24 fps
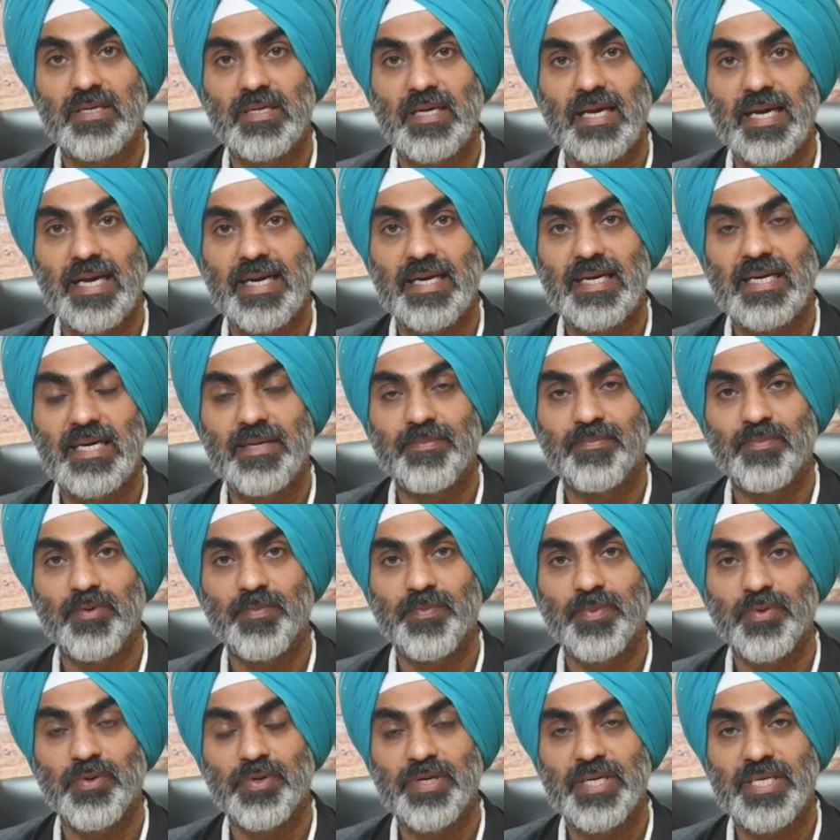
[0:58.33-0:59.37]
and
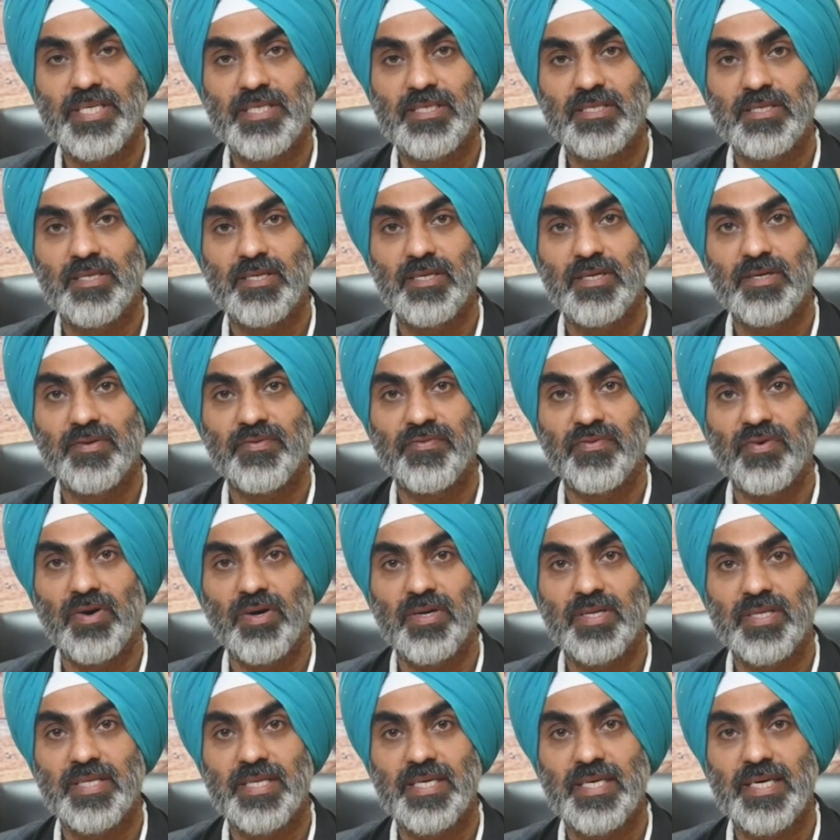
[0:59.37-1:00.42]
lipoproteins for
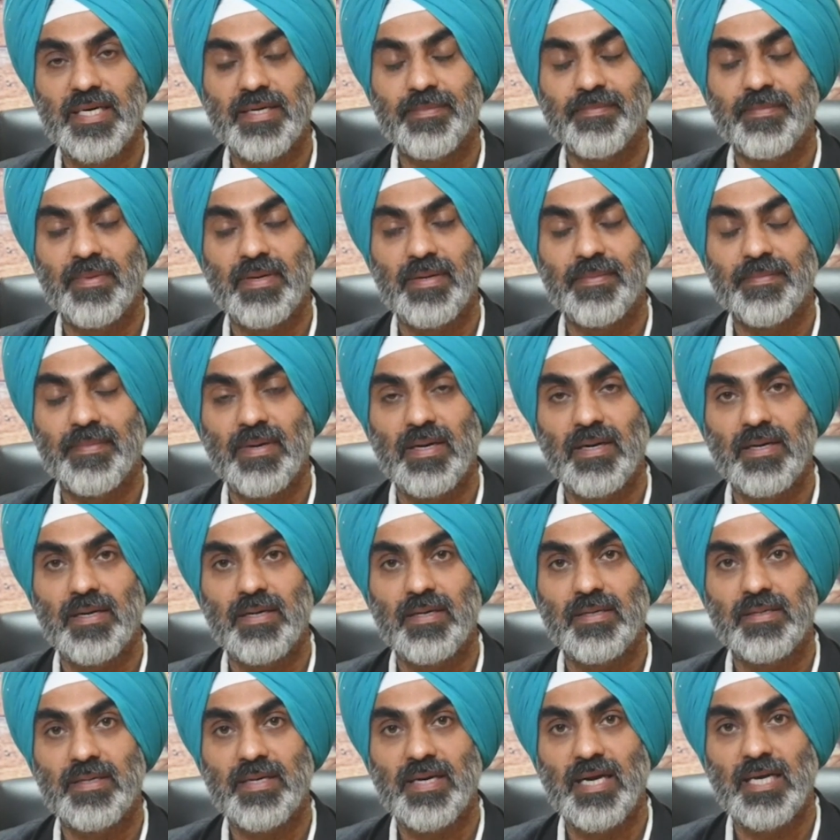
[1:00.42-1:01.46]
their
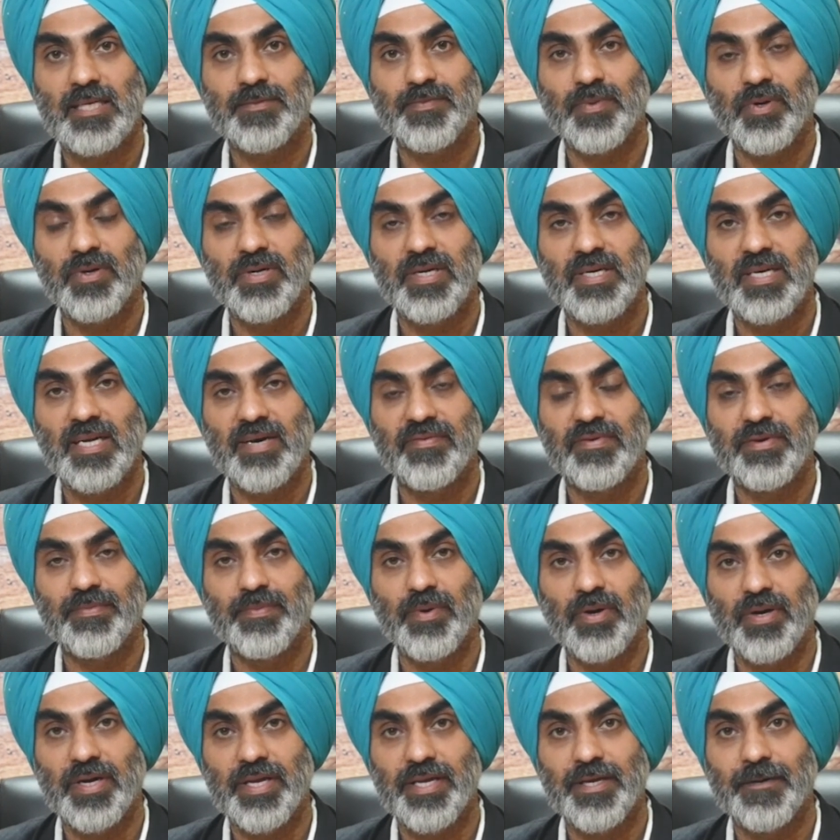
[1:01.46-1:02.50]
transport in our
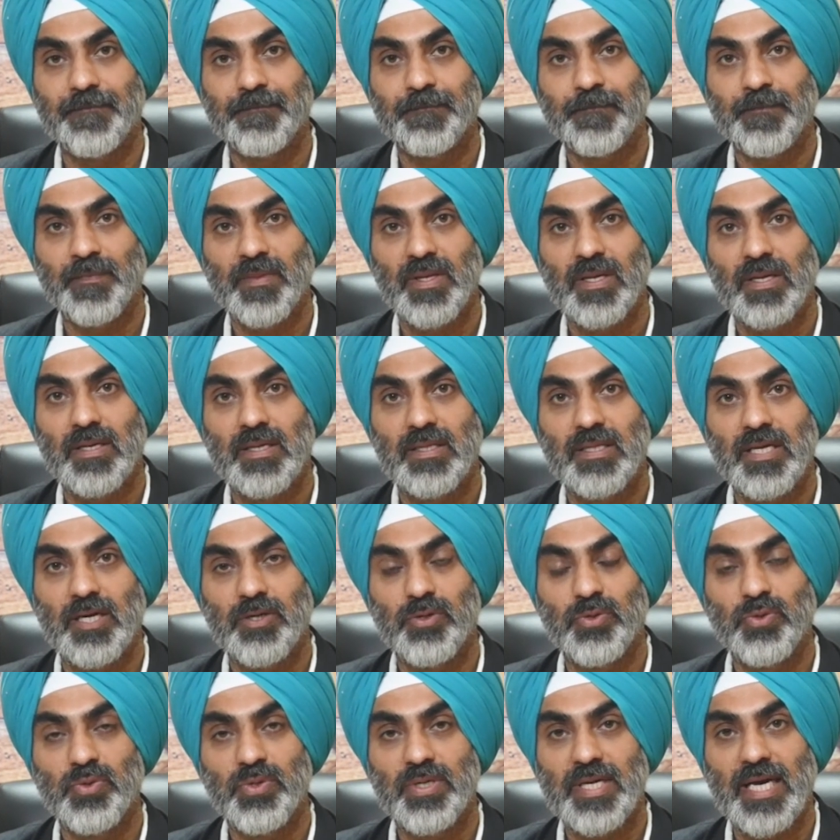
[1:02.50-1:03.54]
body. The
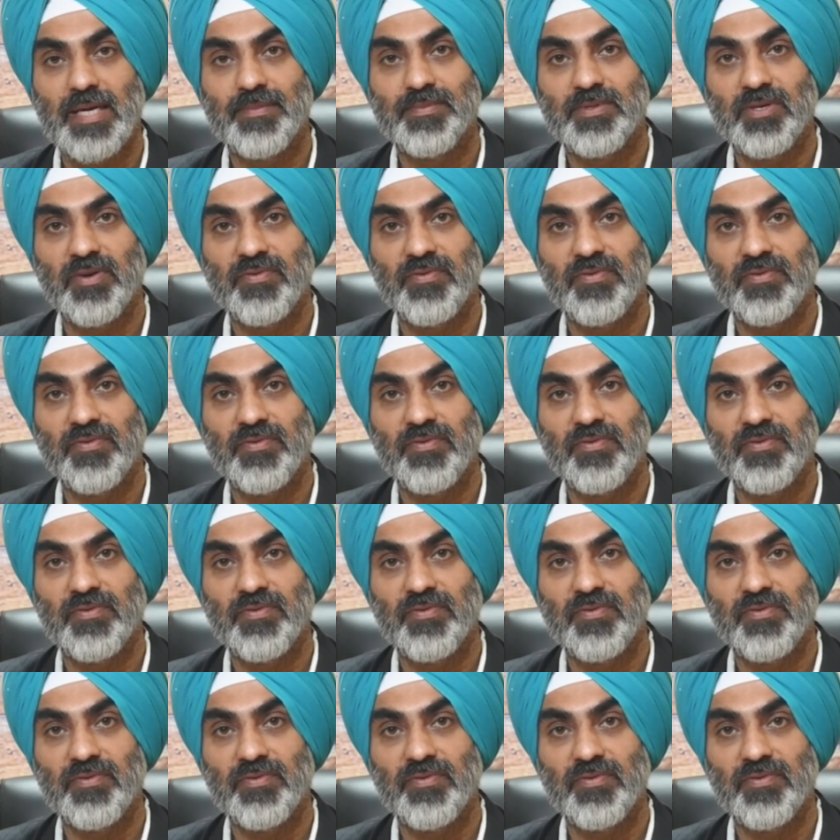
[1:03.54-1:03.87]
two types